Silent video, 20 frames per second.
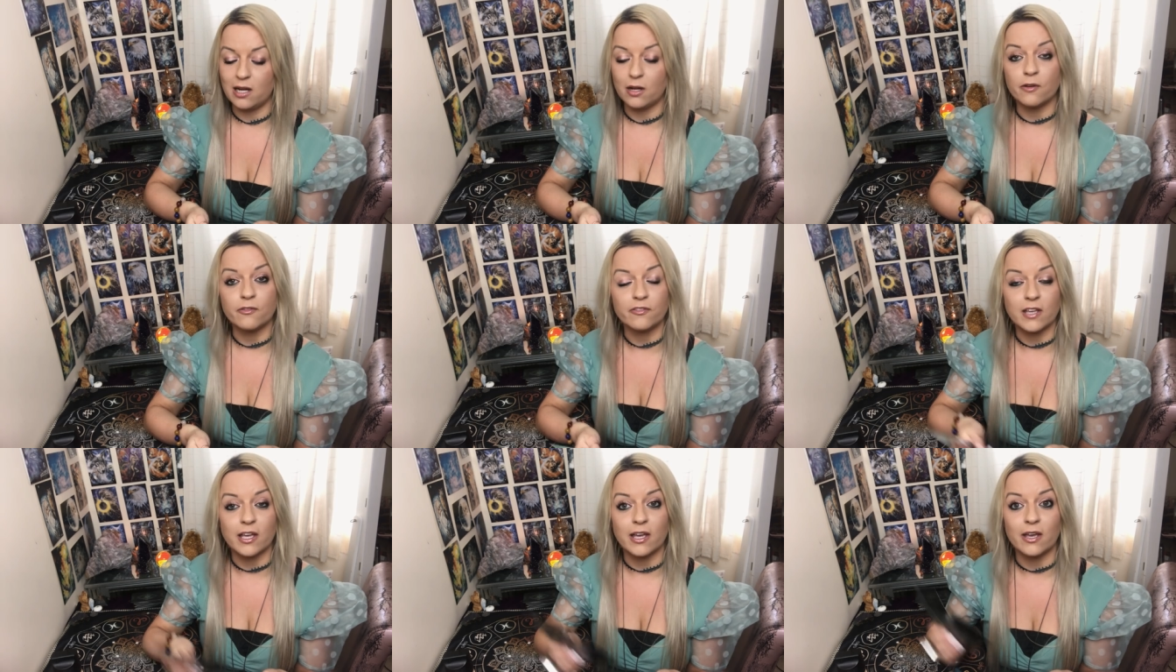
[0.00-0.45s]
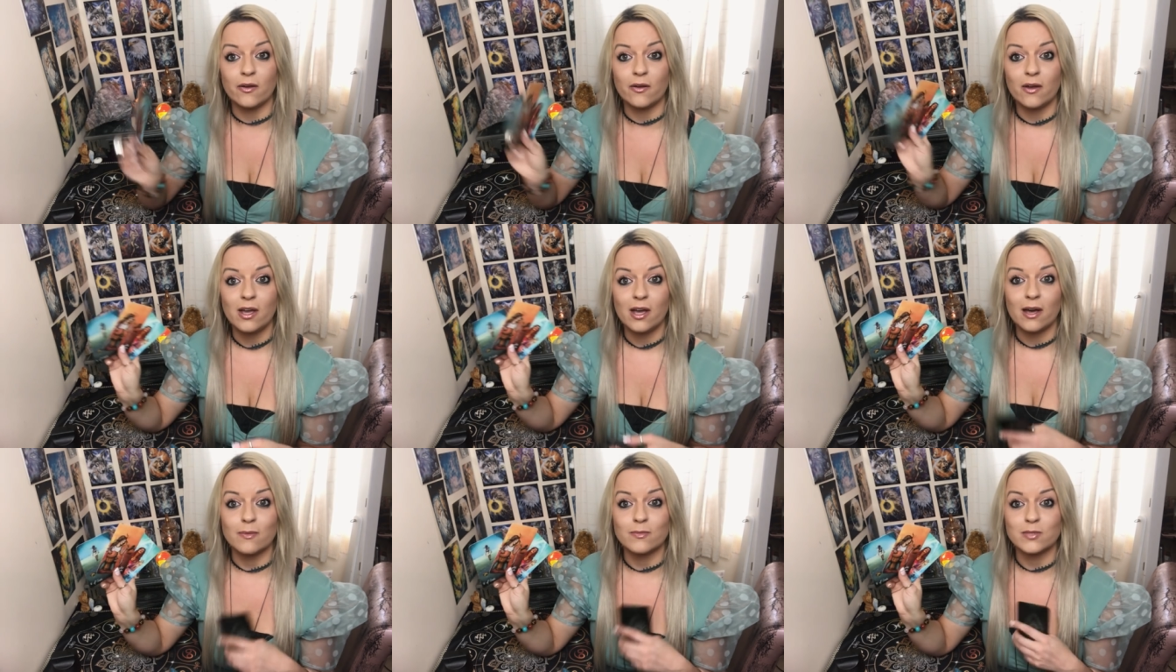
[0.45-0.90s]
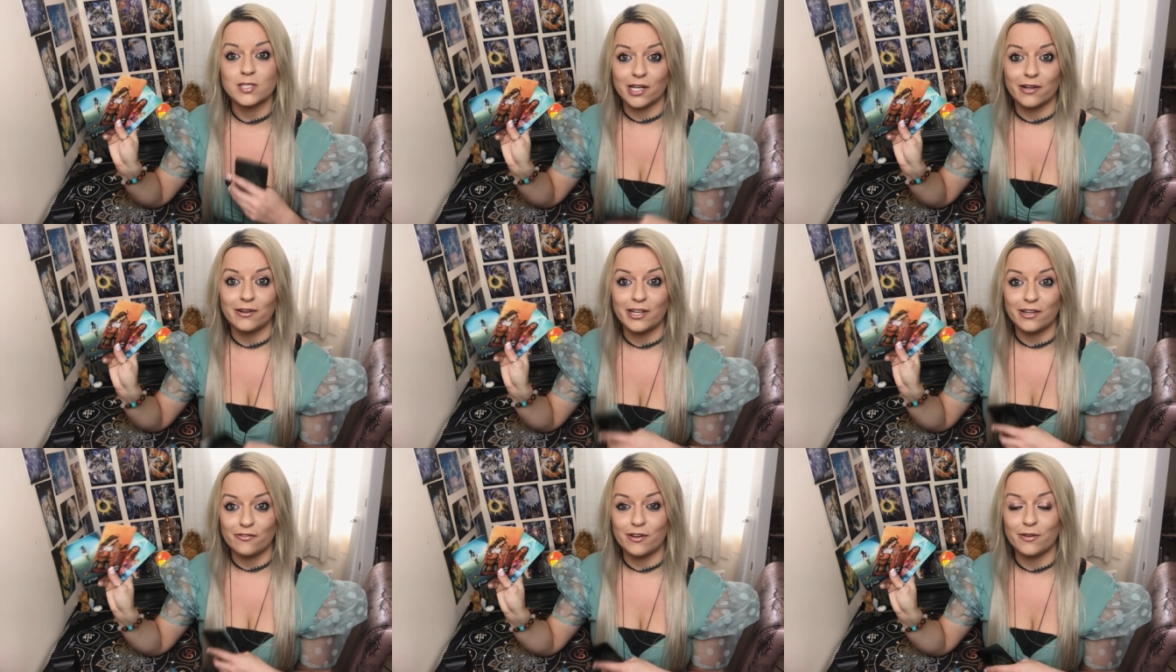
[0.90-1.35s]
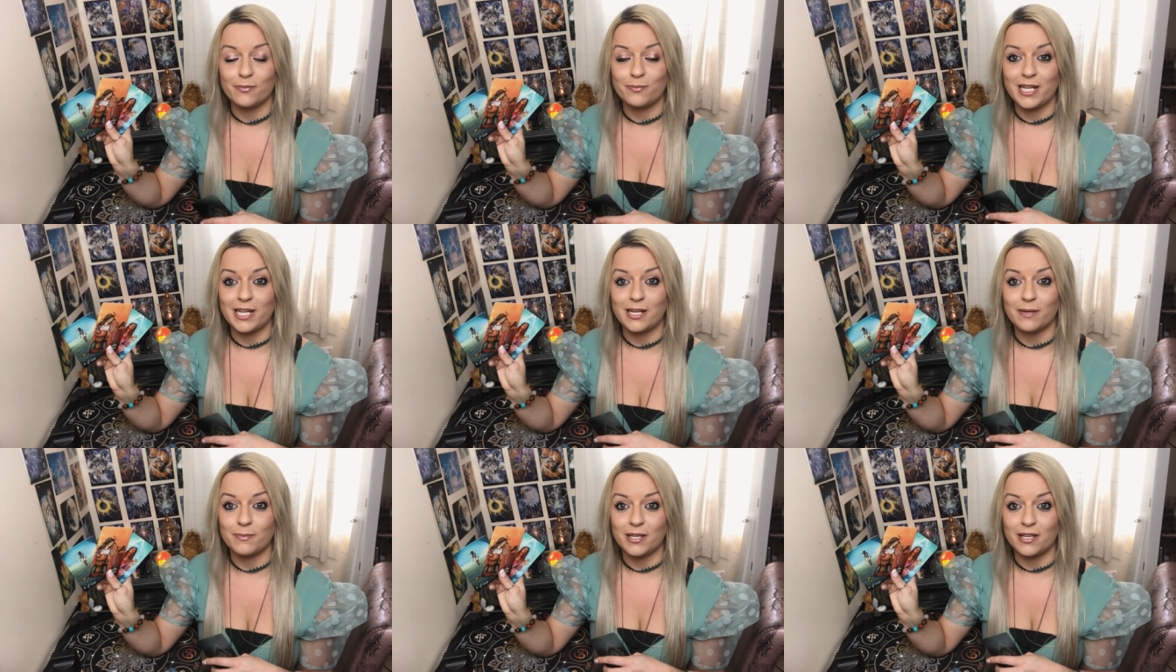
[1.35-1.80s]
I love you. I'm sorry if I've
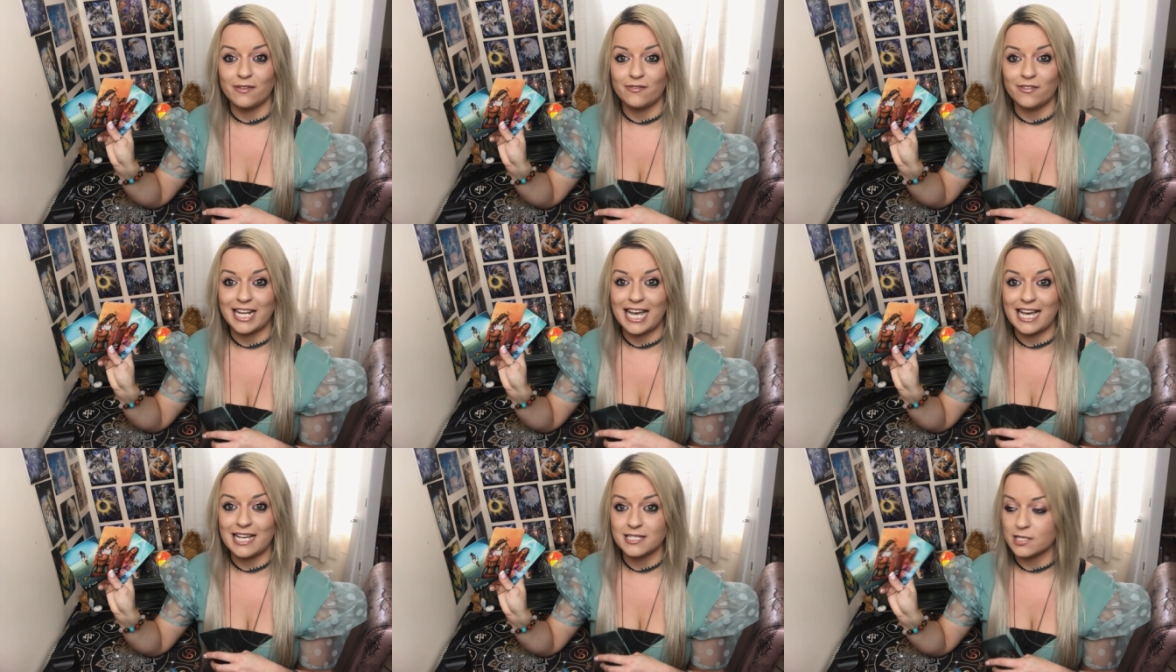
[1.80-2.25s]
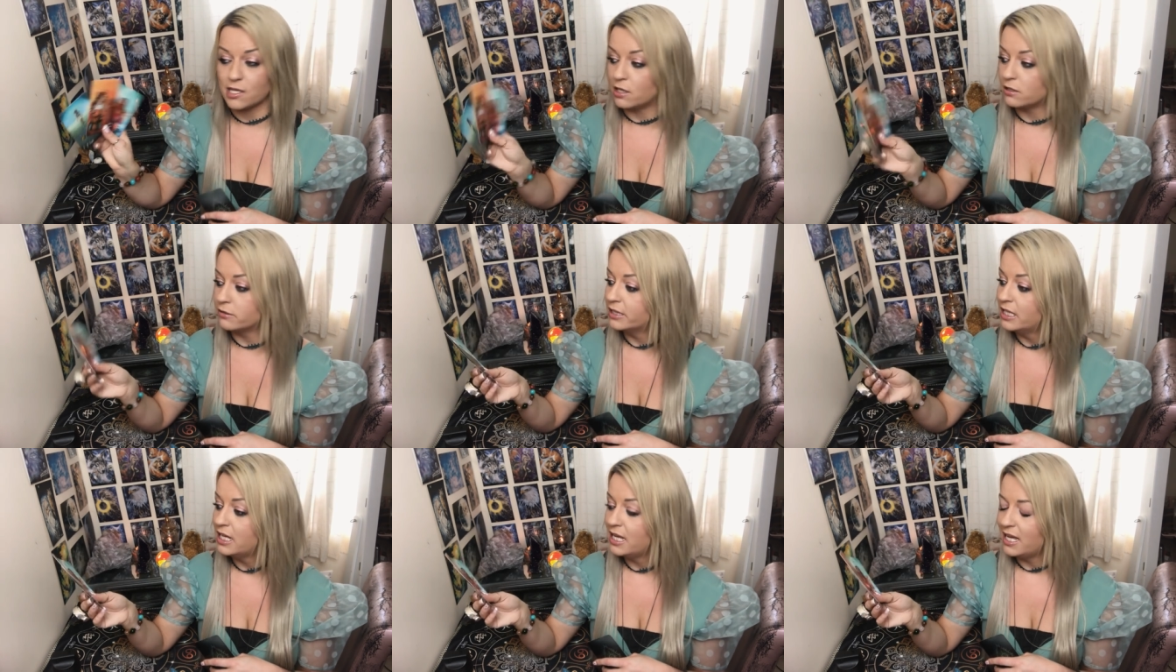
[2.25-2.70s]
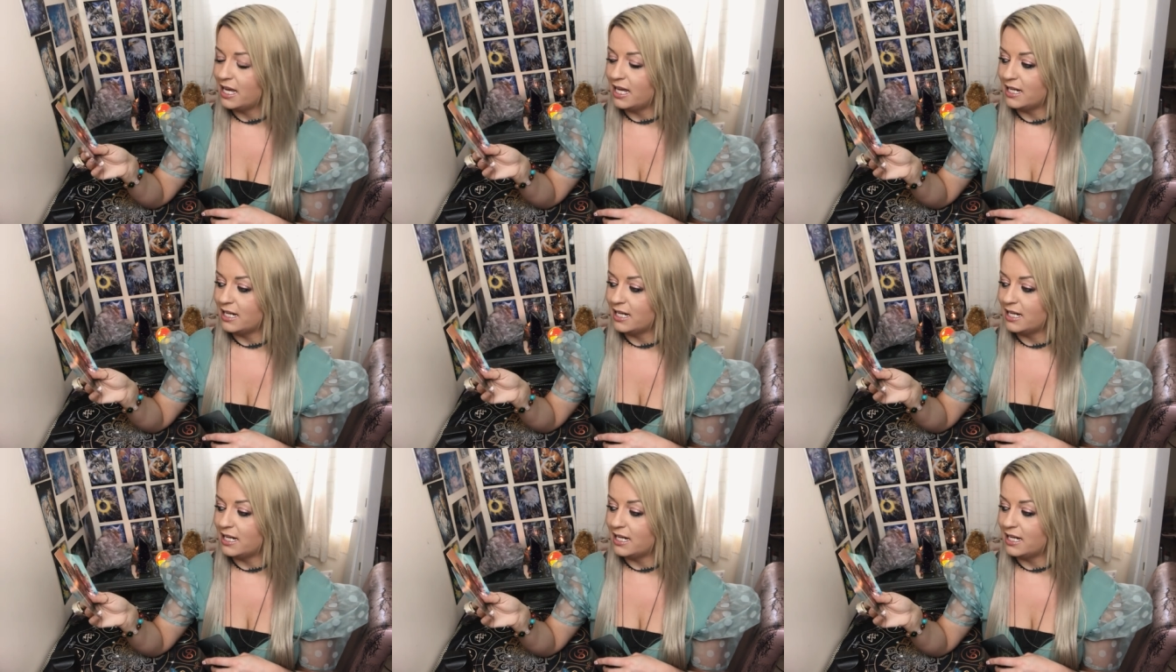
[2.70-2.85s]
been a bit of an asshole.